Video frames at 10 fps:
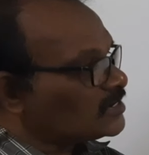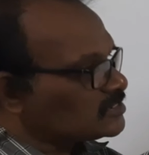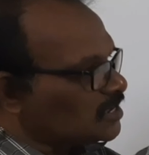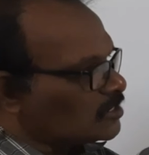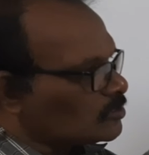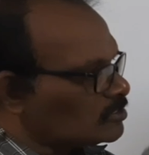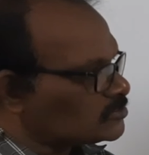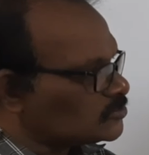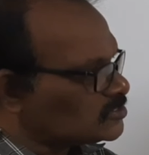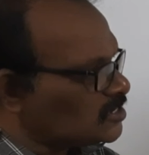and there
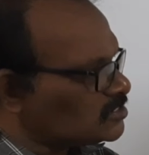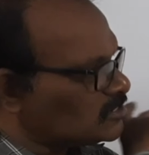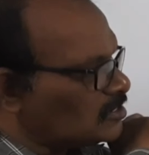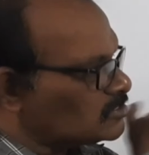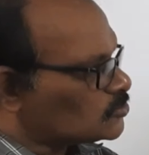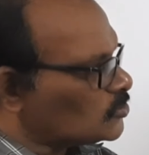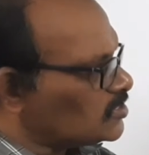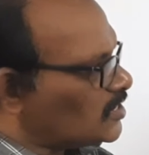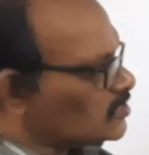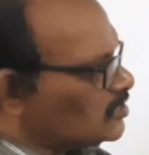also 6, so
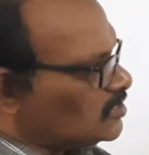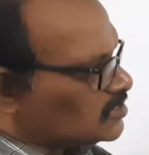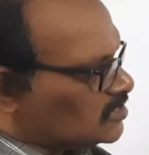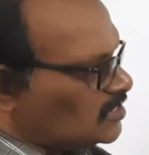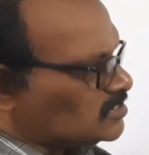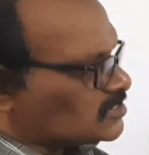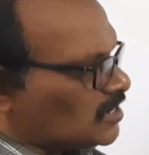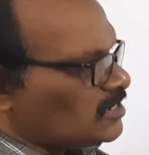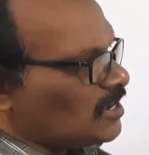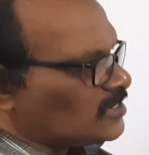that this
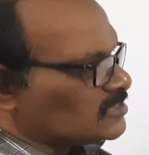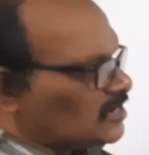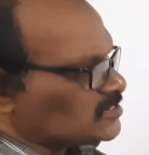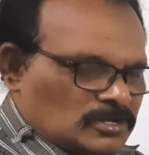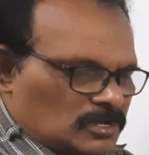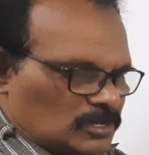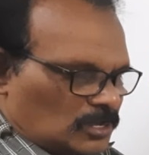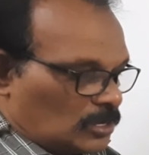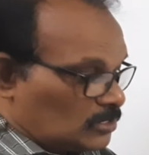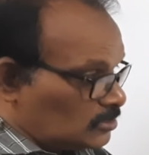side and that side,
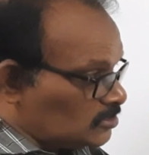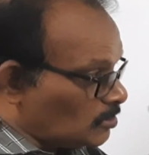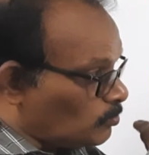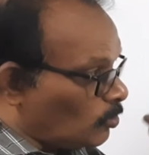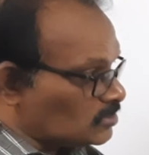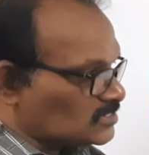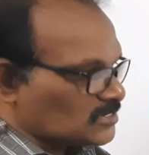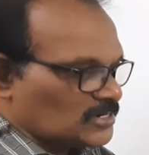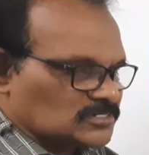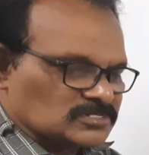in the both
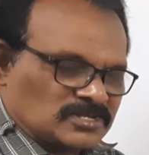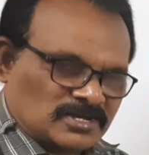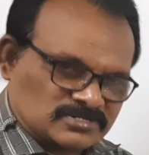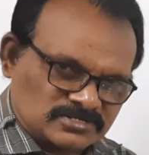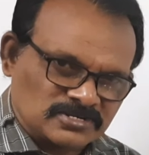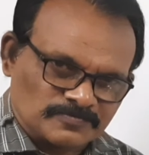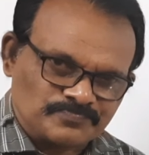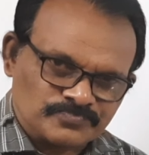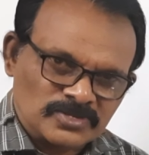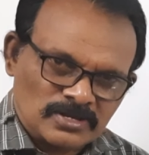sides, they are same,
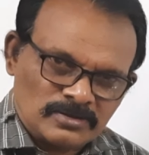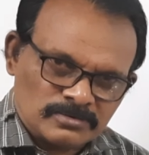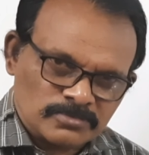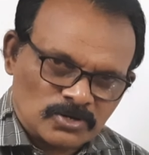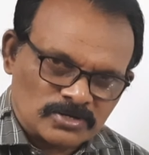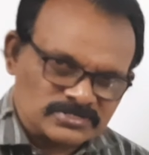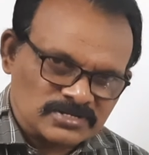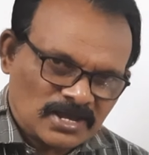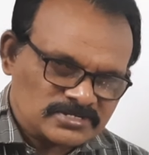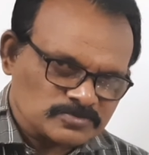
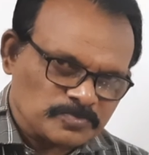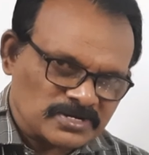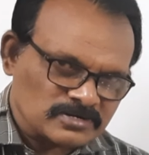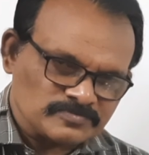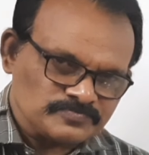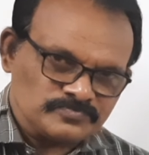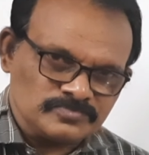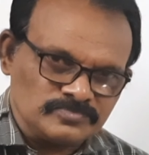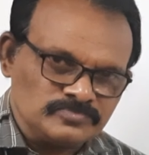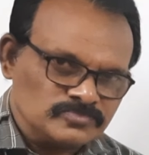because as per
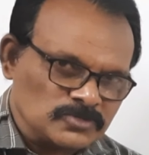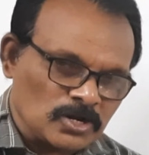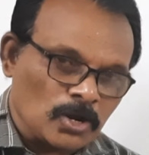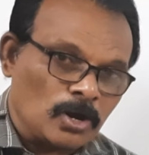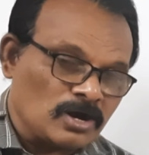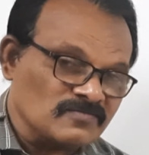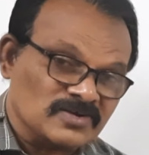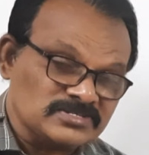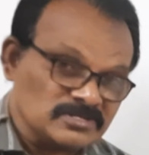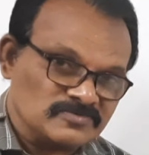the law of
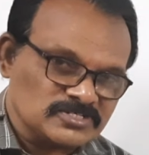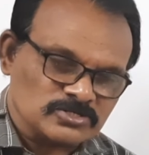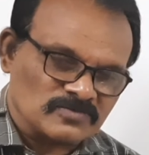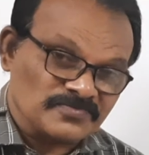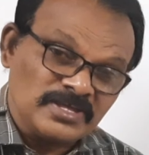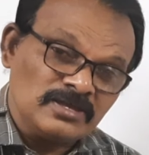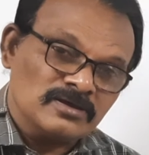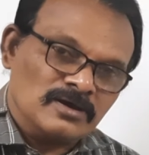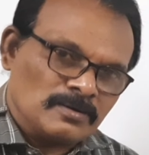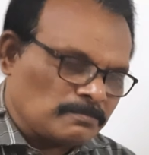conservation of the
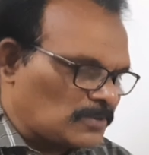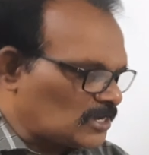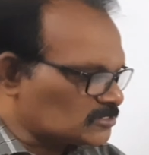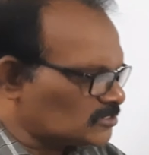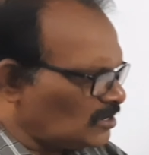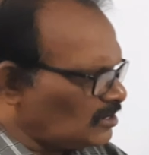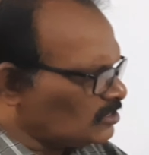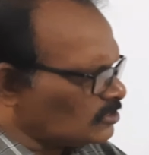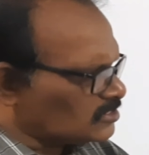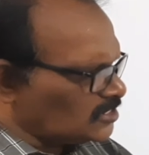mass.
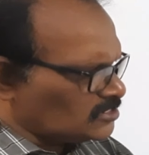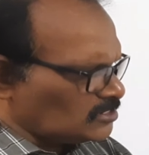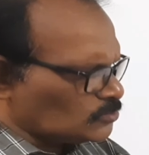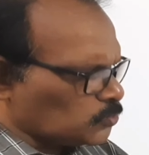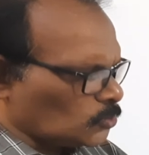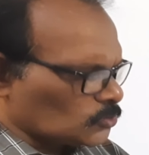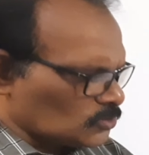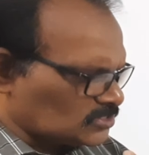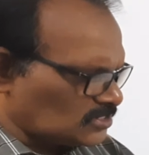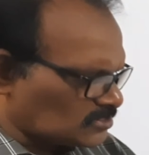Now this is
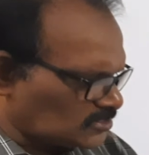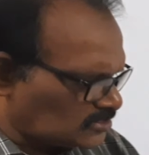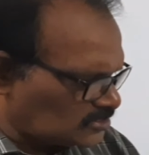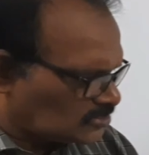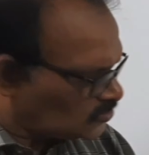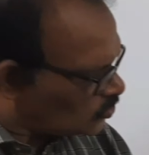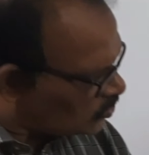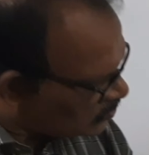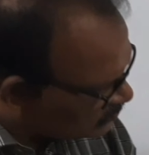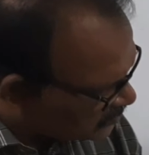photosynthesis.
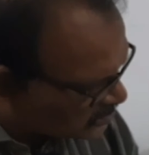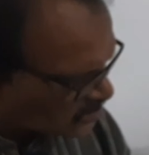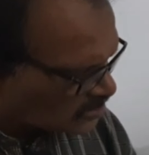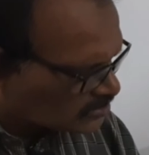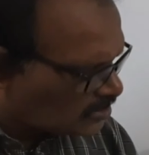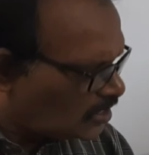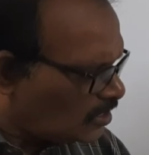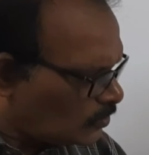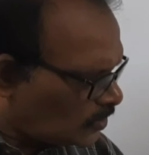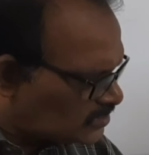So first,
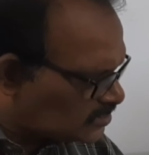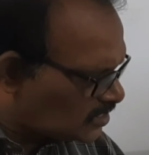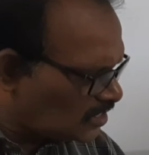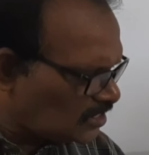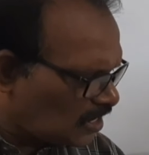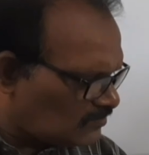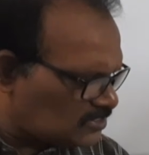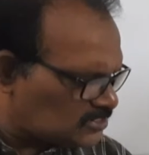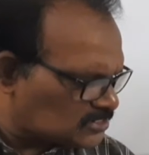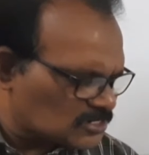once again, I will just